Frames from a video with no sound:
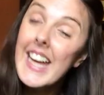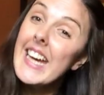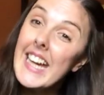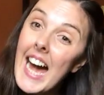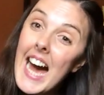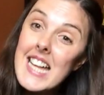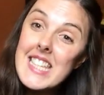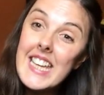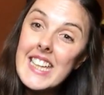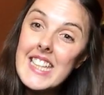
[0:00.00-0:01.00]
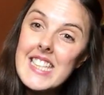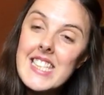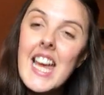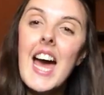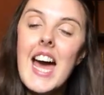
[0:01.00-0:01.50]
he had his
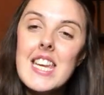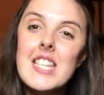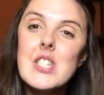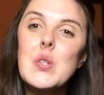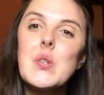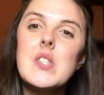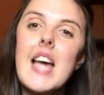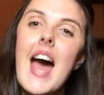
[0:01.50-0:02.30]
initials